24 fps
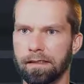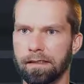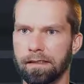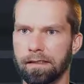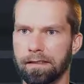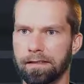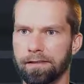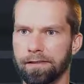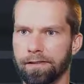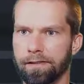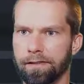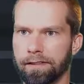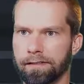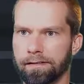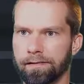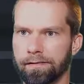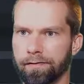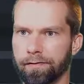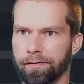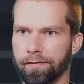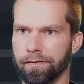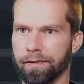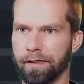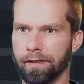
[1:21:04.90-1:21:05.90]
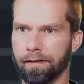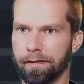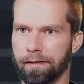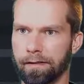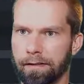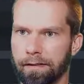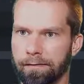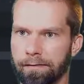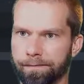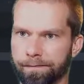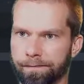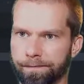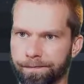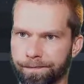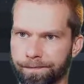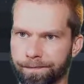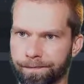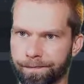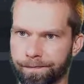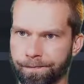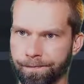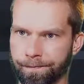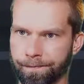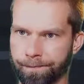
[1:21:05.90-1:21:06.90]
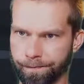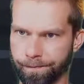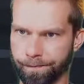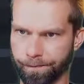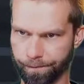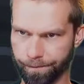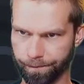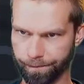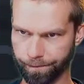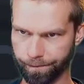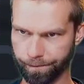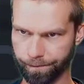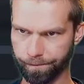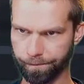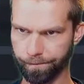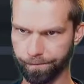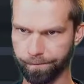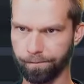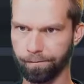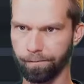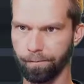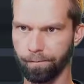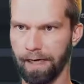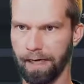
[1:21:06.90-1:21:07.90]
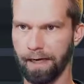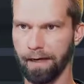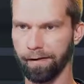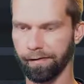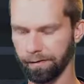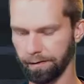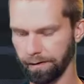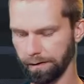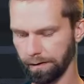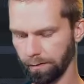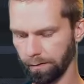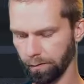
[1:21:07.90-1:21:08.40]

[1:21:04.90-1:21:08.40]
just do another path here,